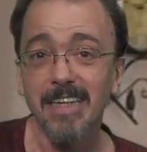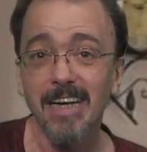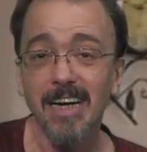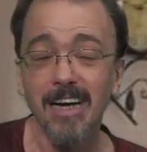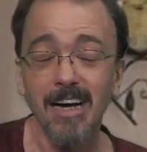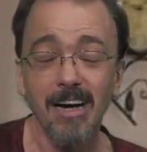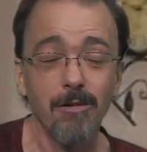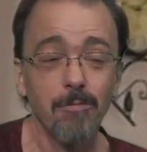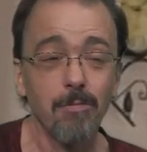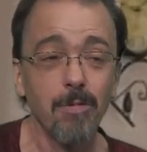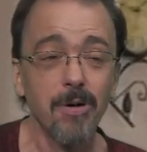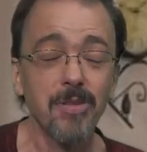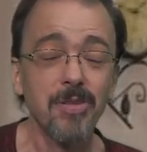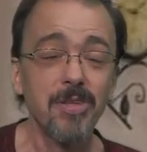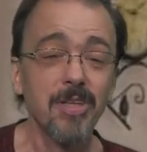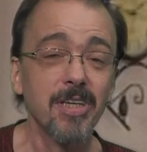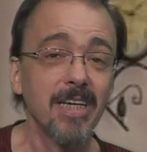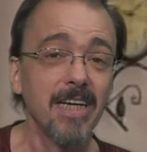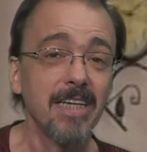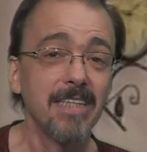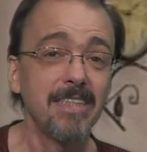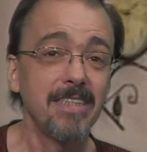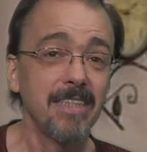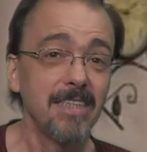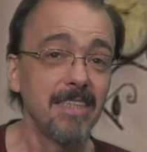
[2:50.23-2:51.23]
Uh, one thing
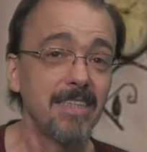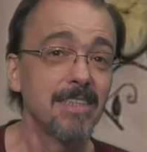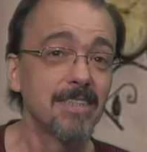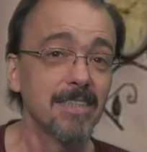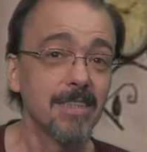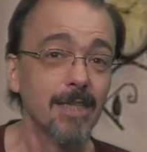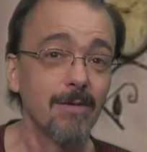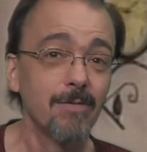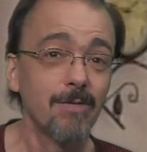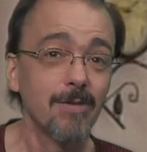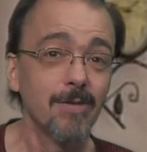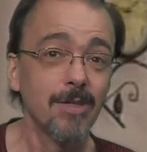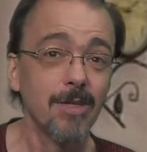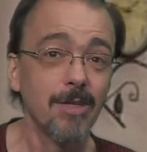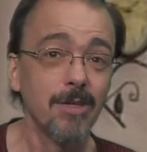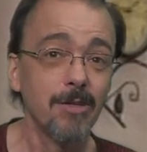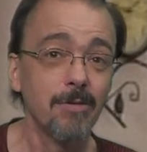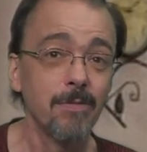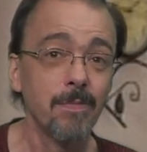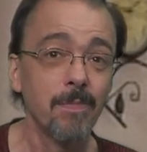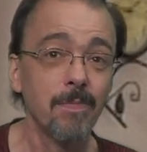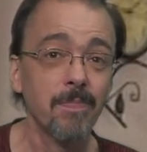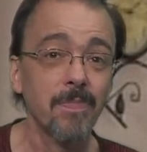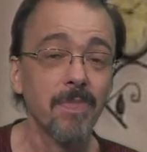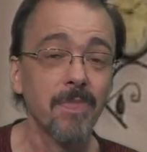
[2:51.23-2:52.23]
I did discover,
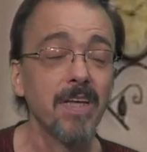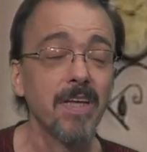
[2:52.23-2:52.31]
though,